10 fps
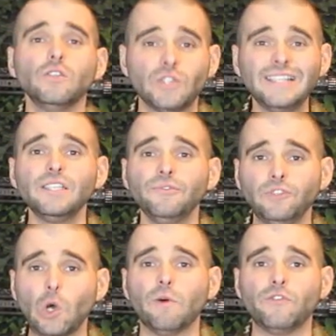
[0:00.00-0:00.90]
So that's the
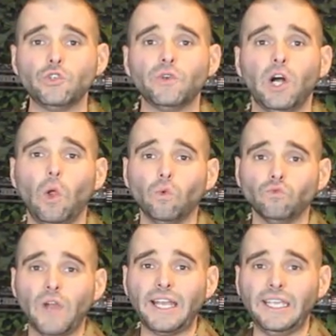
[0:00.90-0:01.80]
flow of the drill.
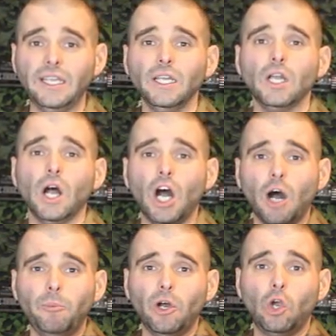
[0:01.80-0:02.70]
Ready,
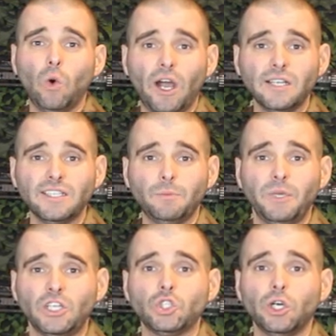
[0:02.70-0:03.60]
up, acquire sight
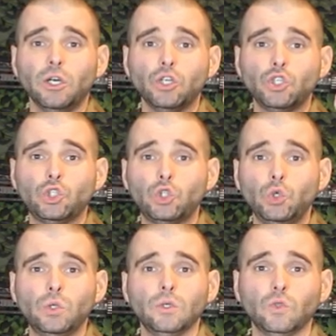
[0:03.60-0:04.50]
picture,
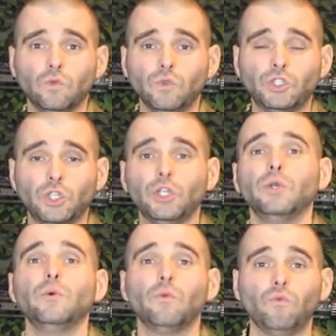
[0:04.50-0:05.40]
shoot, return,
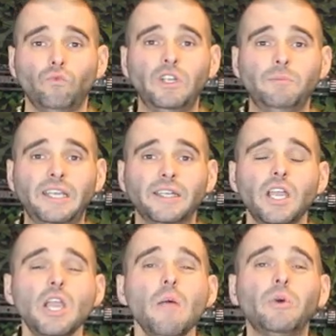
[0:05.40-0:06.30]
repeat.
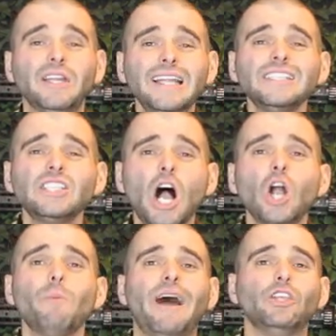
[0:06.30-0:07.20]
But let's
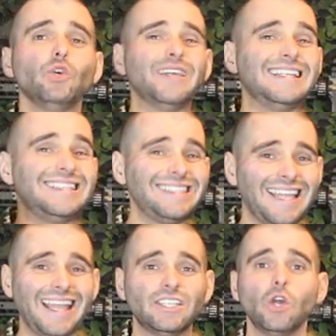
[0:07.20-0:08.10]
talk about your
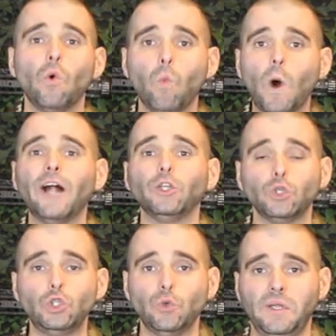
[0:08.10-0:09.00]
intent while you're
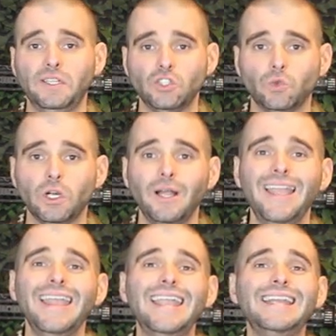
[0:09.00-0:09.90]
doing this drill.
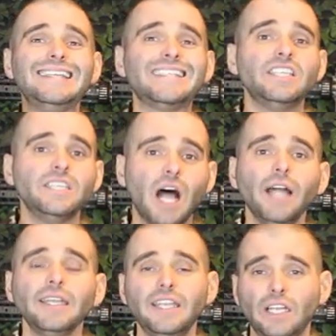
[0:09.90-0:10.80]
It is
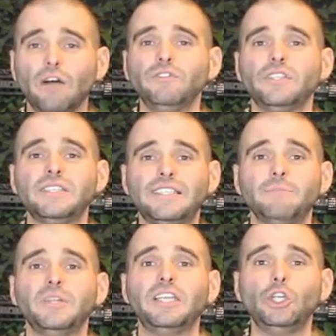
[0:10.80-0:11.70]
not enough to
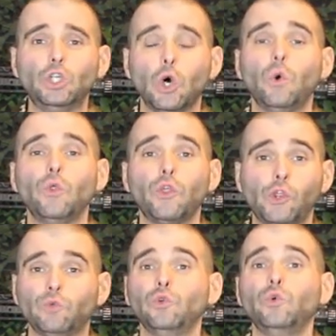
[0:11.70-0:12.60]
simply go
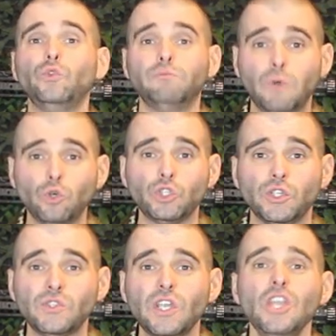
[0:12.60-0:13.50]
through the
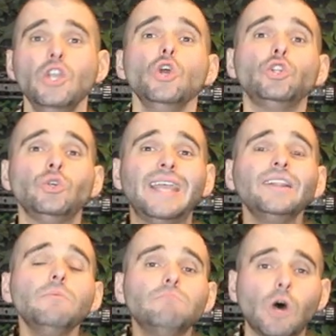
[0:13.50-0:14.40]
motions. To get
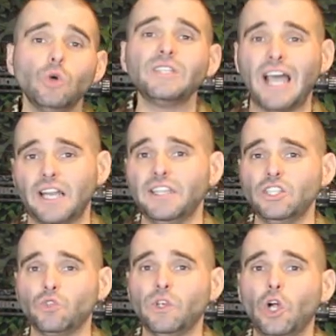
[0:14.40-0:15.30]
the most out of
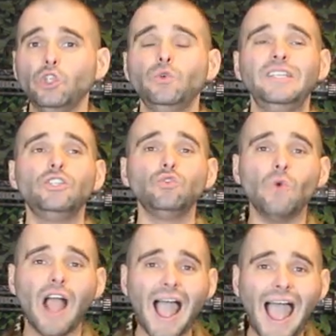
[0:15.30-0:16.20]
this drill, you need to
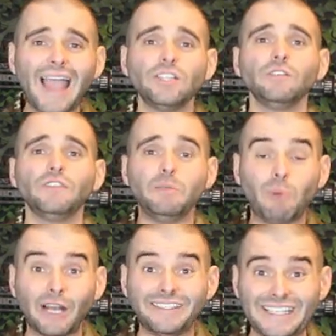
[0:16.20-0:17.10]
actively
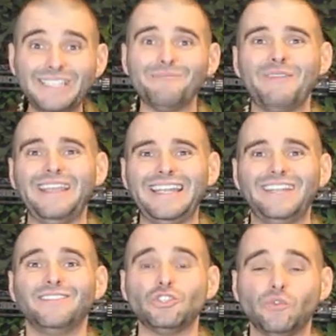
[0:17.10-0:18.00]
participate
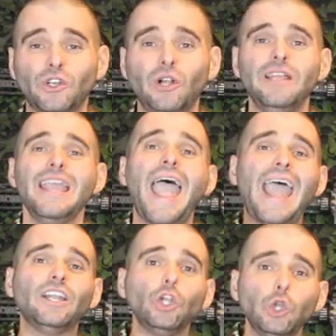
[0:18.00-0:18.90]
in the drill
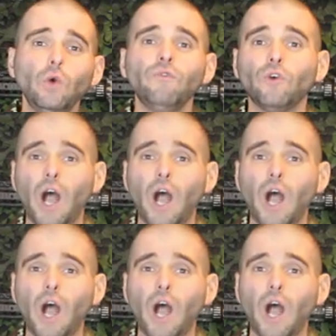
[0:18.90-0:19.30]
and look for